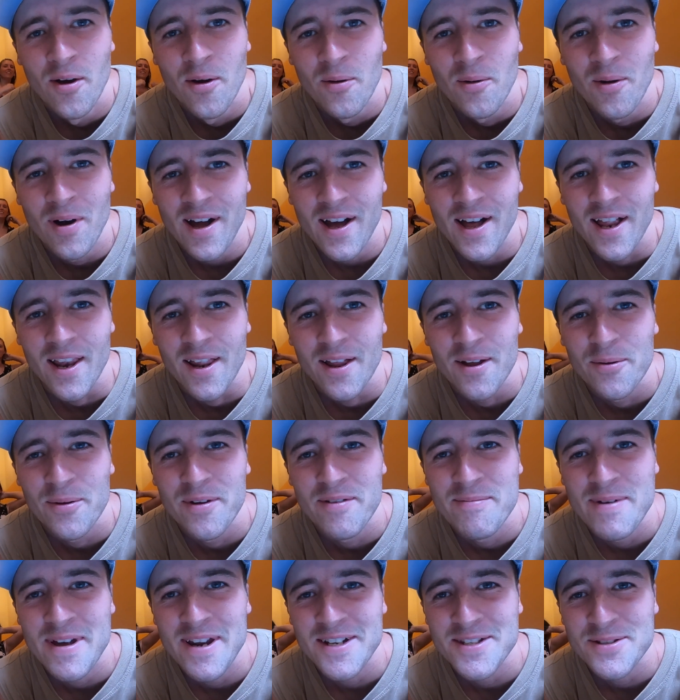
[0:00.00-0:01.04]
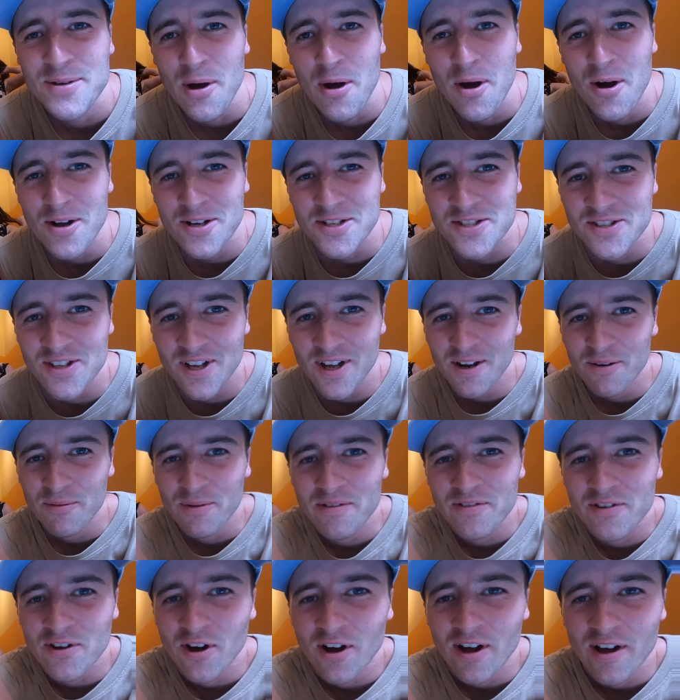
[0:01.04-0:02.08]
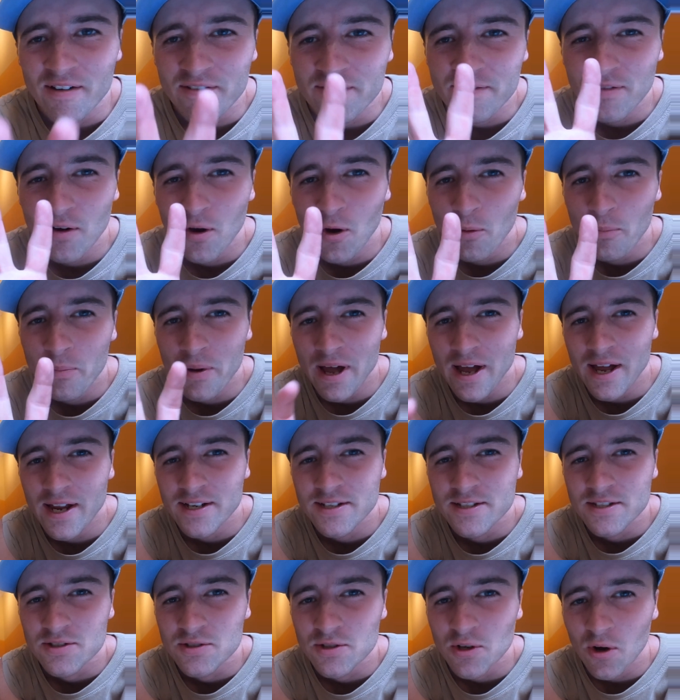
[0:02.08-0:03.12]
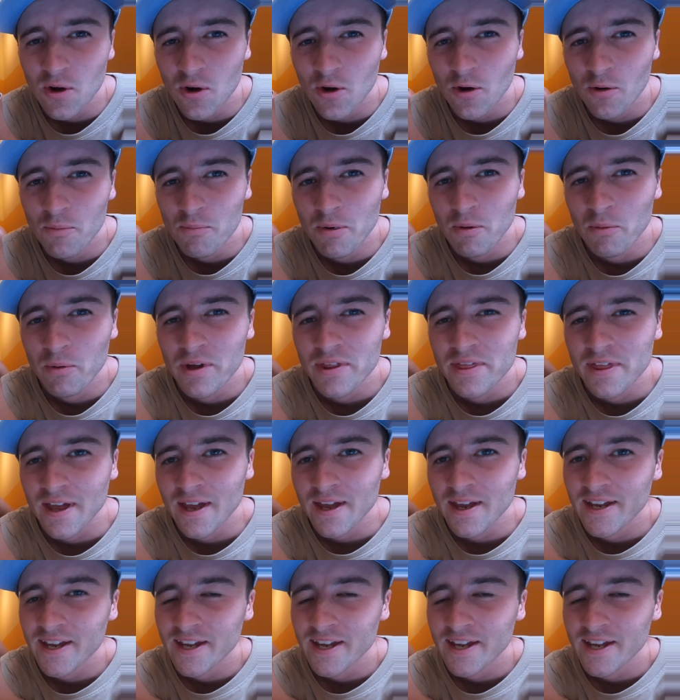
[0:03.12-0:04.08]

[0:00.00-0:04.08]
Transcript: Well, we've made it to a hostel. We've got a four bed dorm with a